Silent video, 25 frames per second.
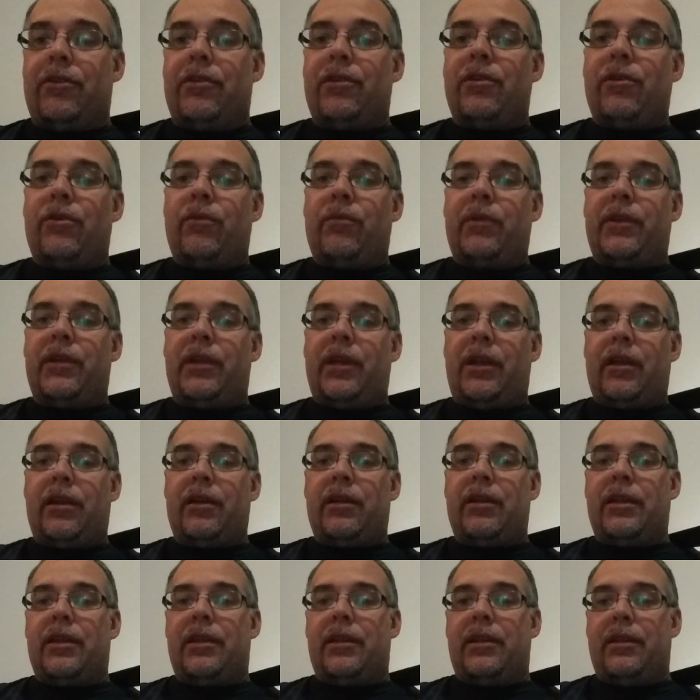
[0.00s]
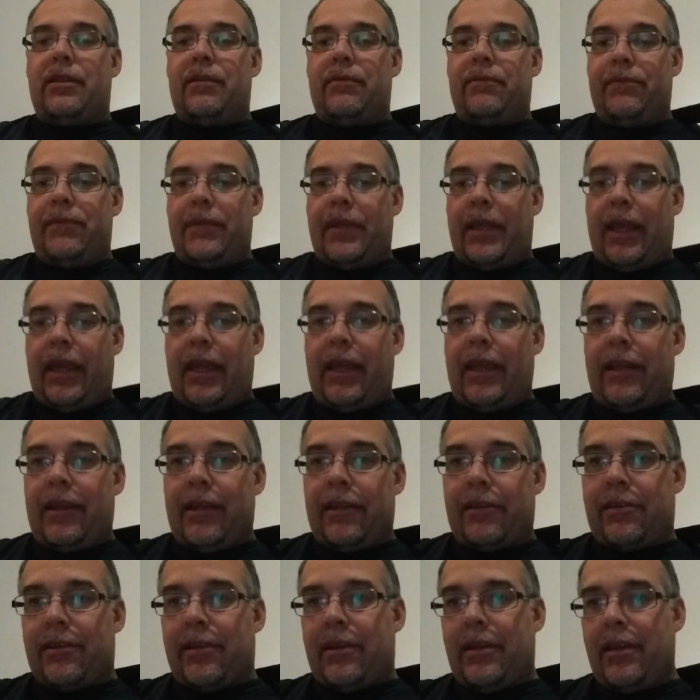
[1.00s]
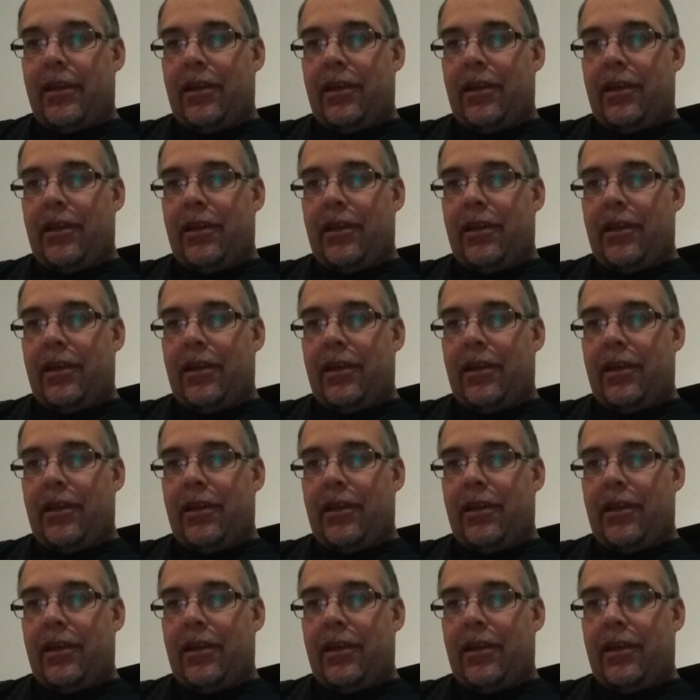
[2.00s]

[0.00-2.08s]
you know when you hear the A that